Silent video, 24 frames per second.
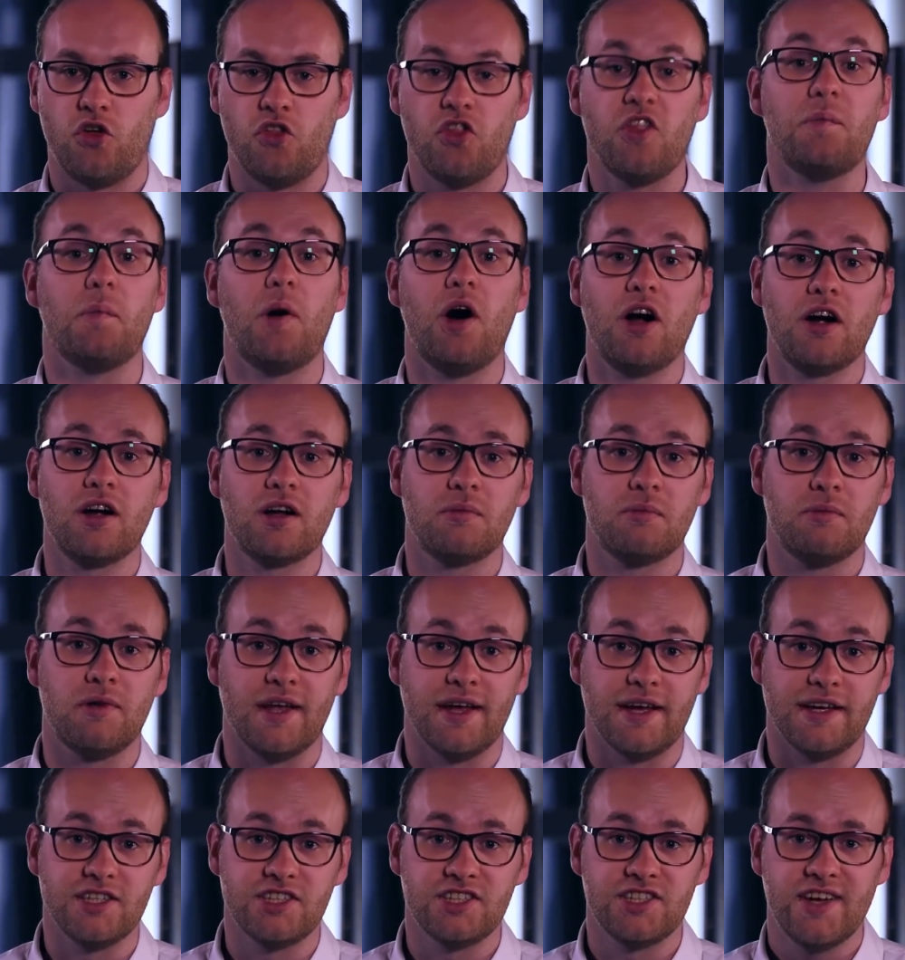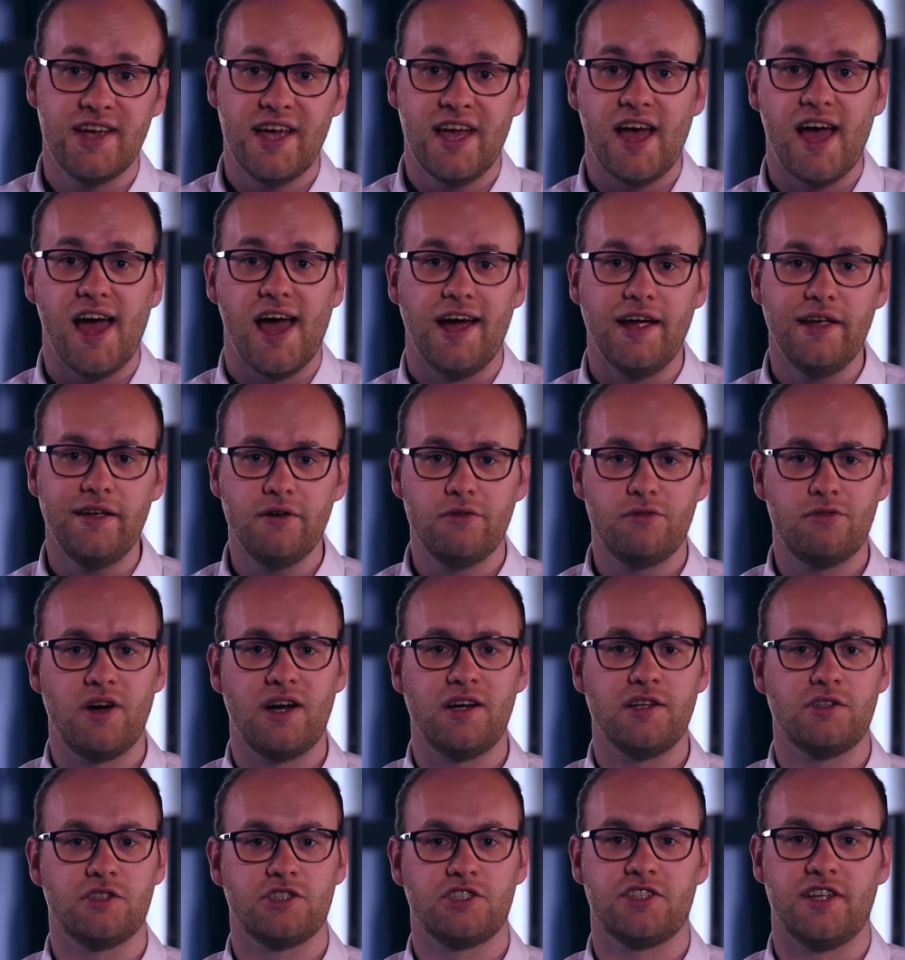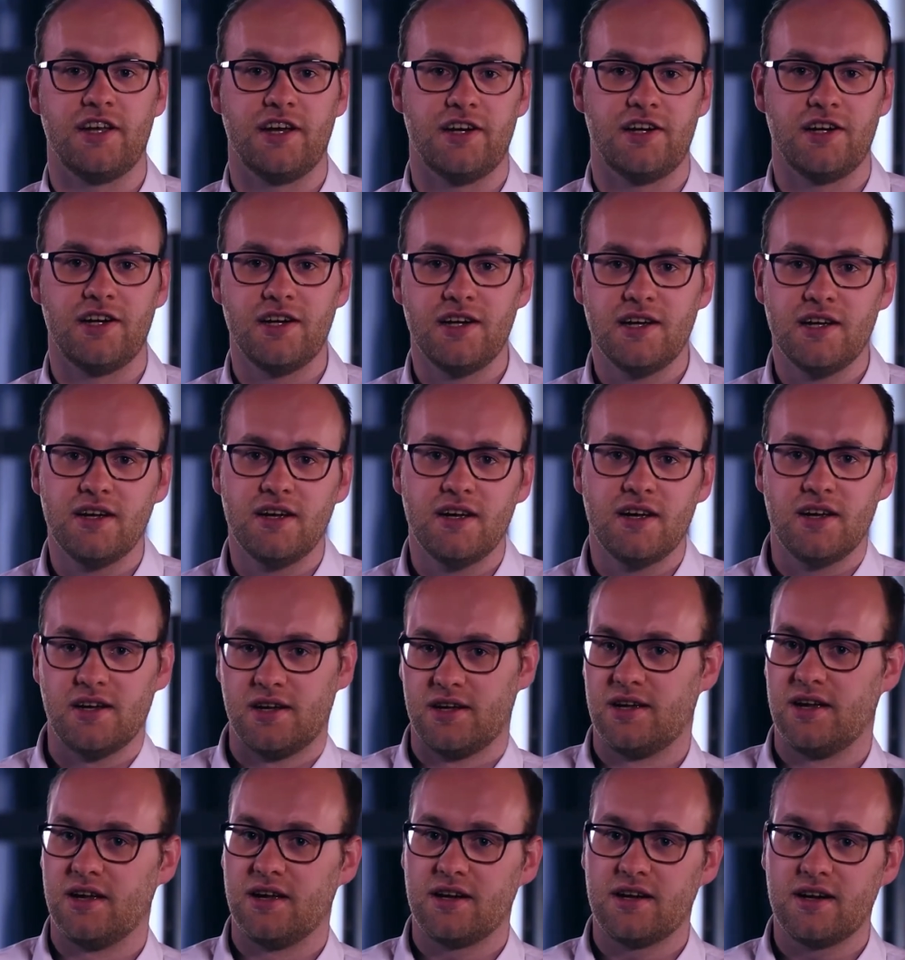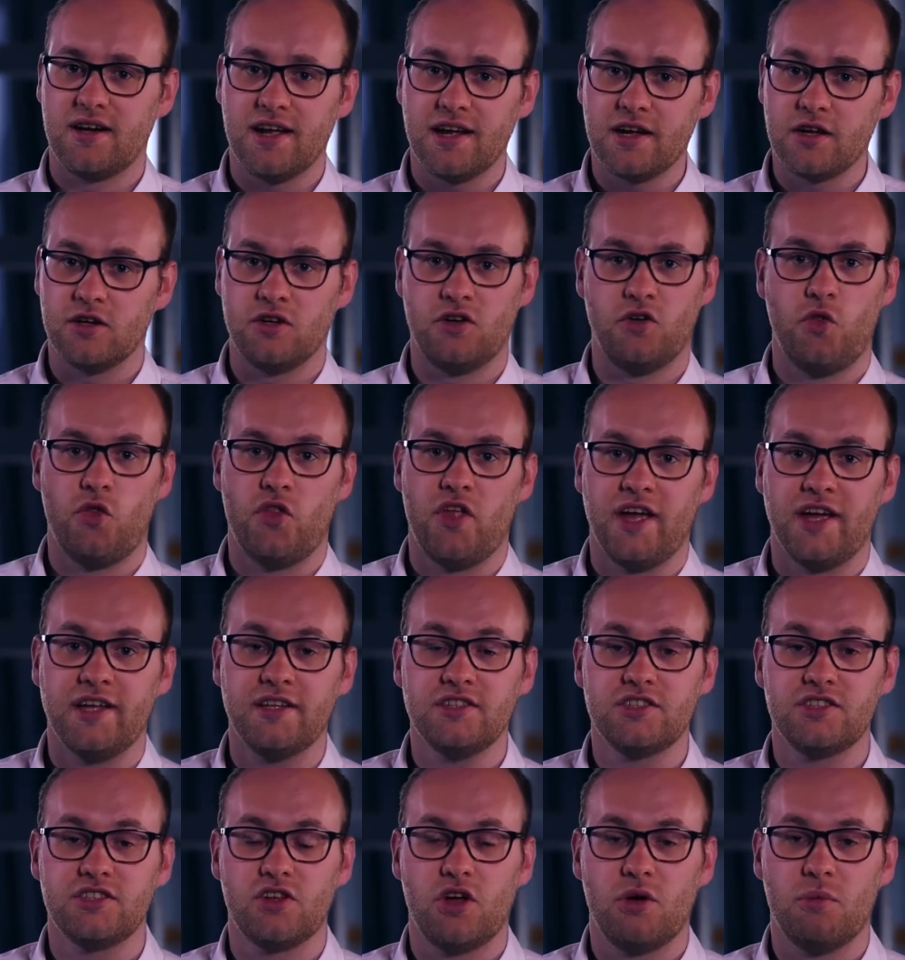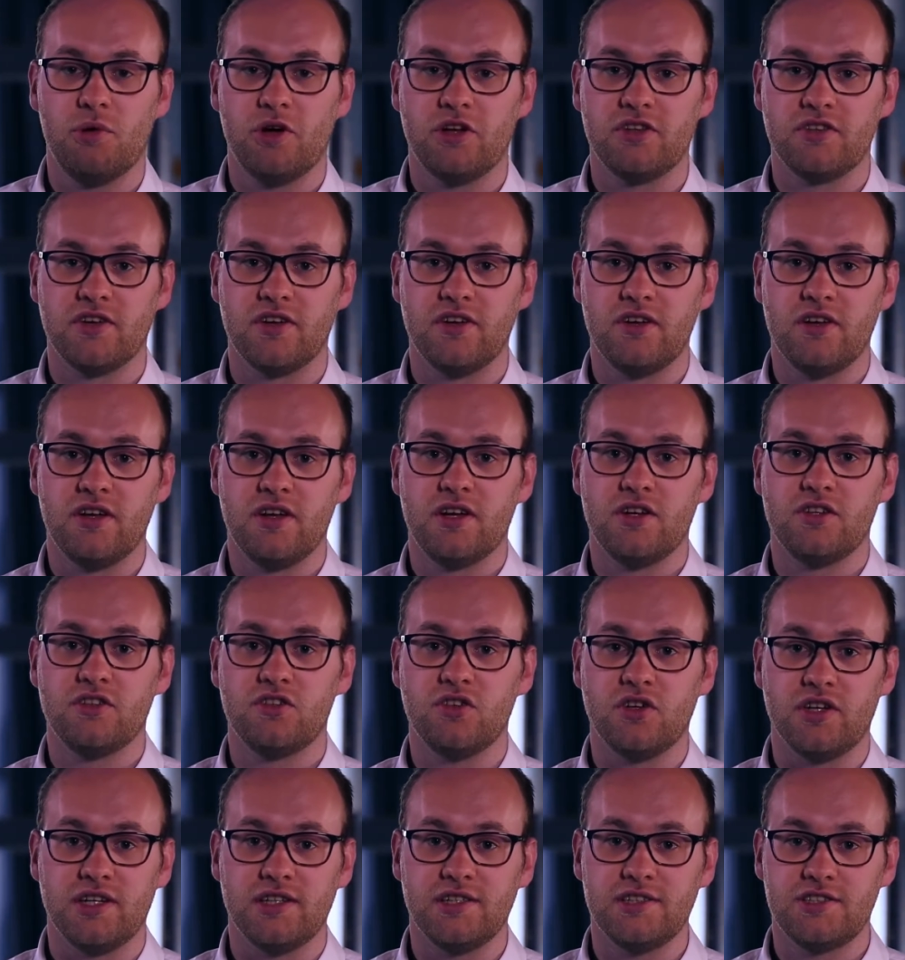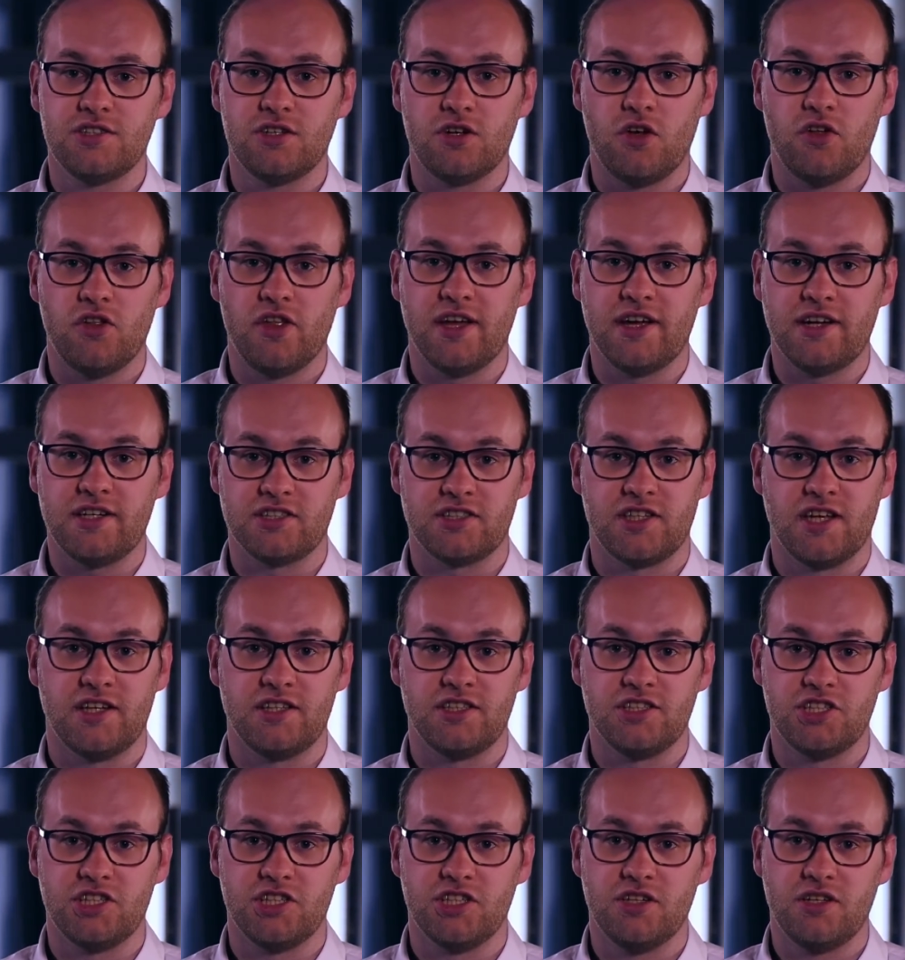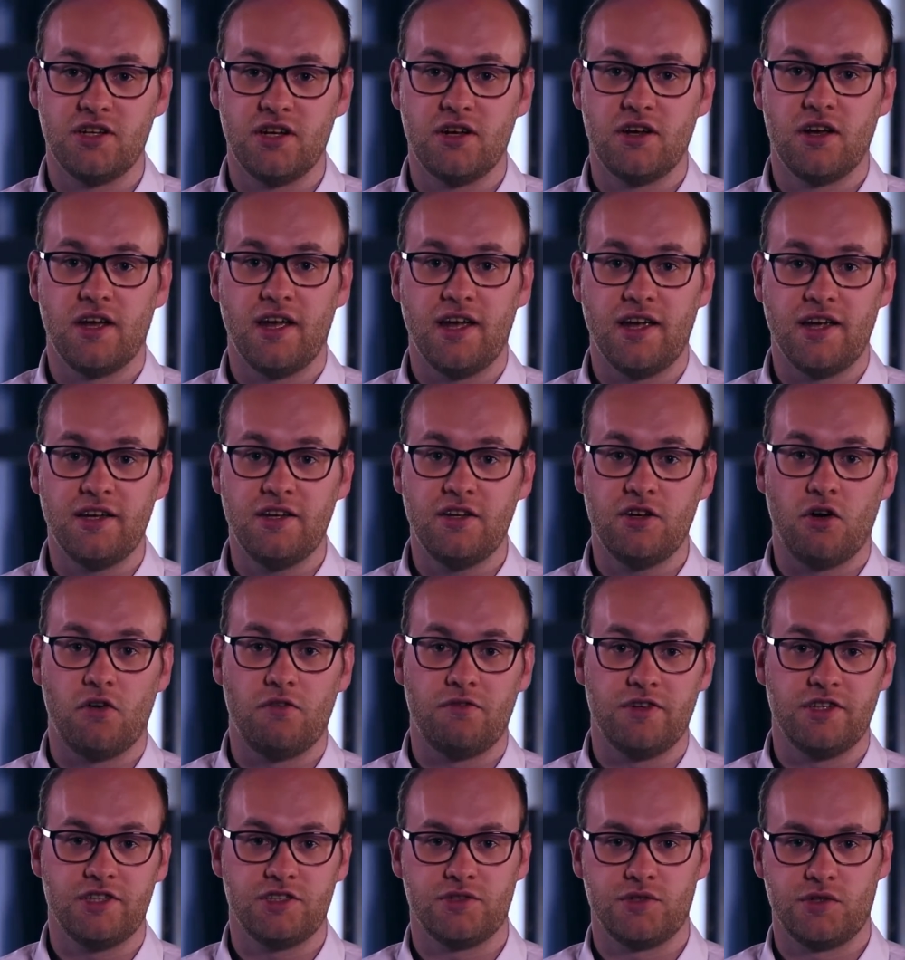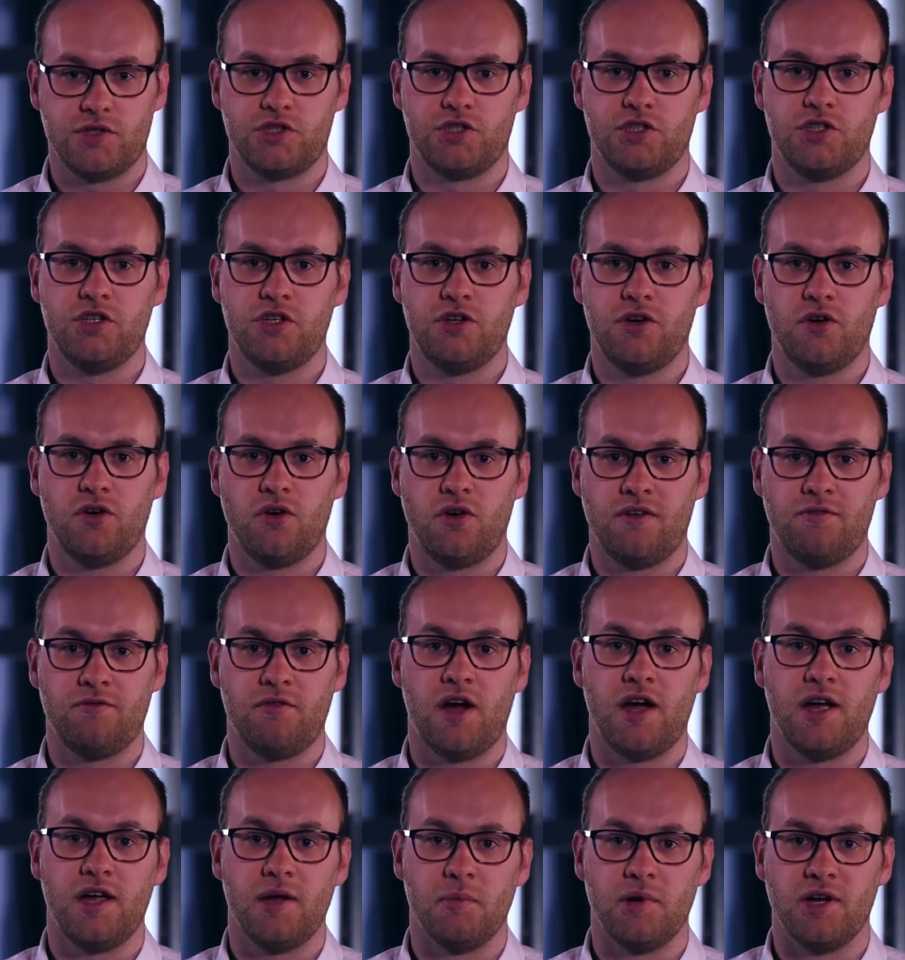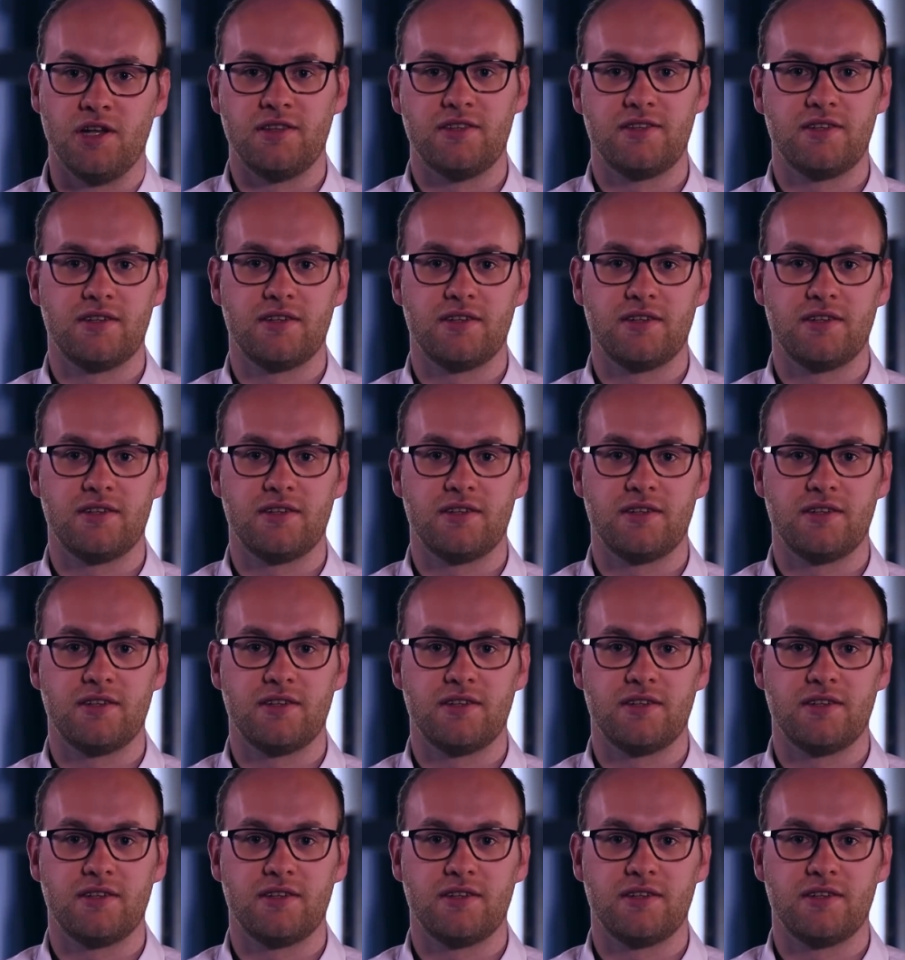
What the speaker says: on the Marketplace and you'll find us there. Click on the Install button to install the extension in your Visual Studio environment.